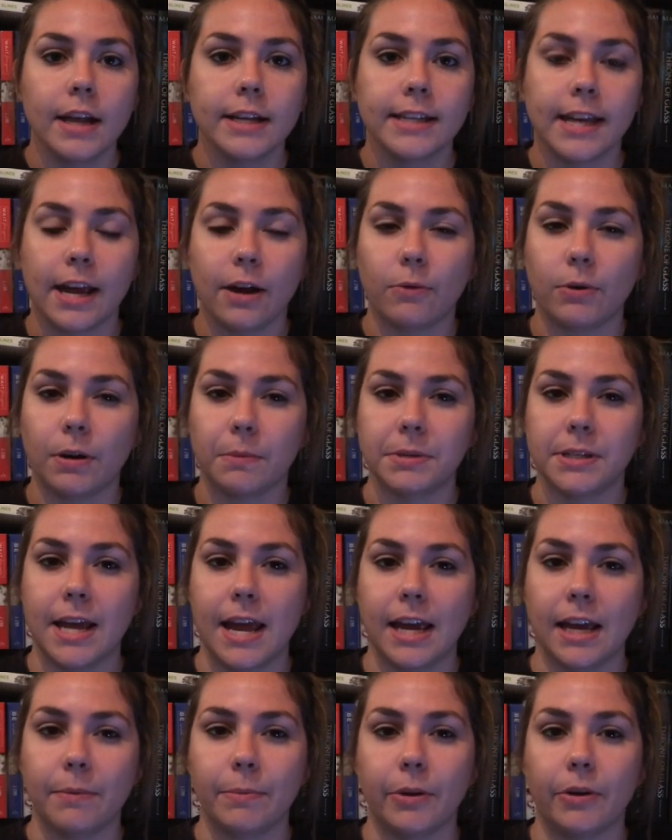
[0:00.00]
take what I'm
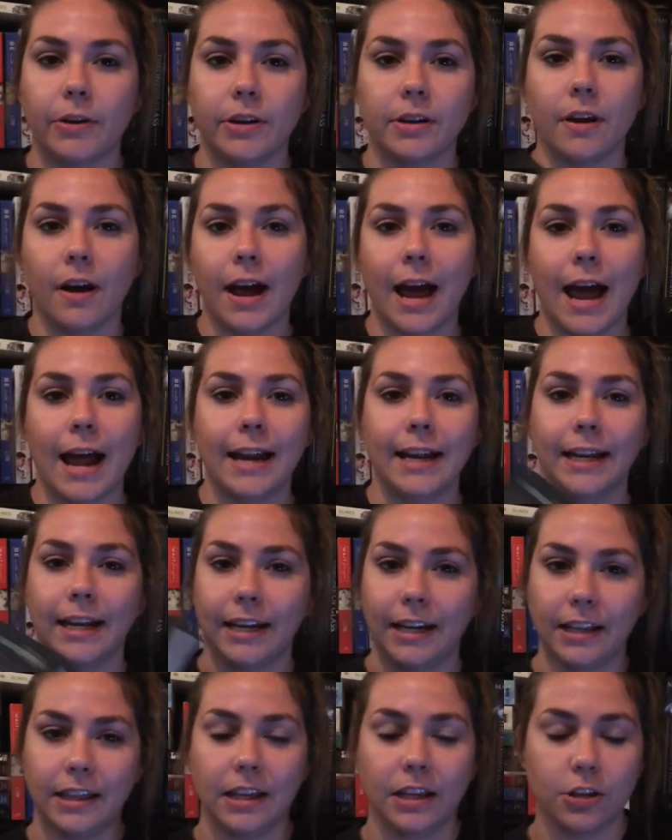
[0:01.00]
saying about it not adding
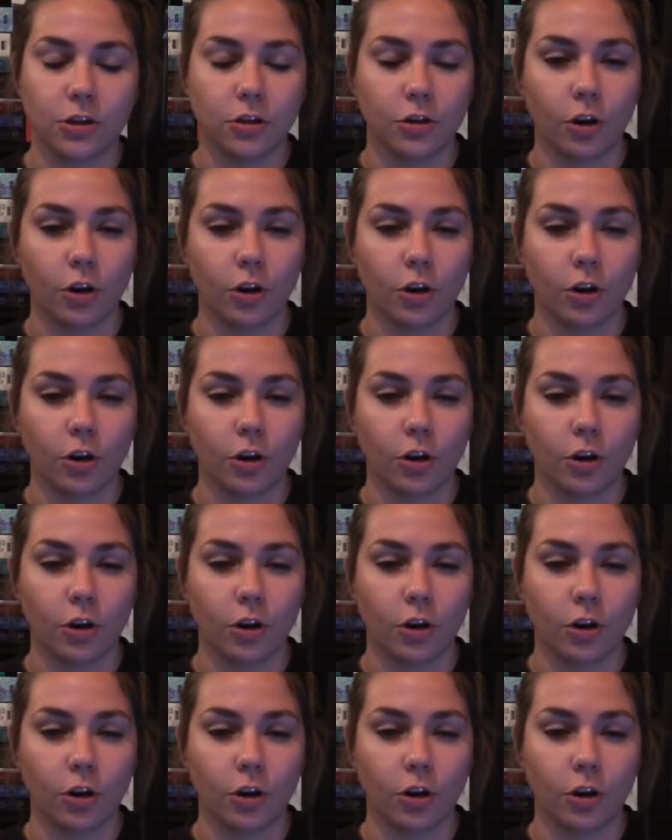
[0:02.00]
anything to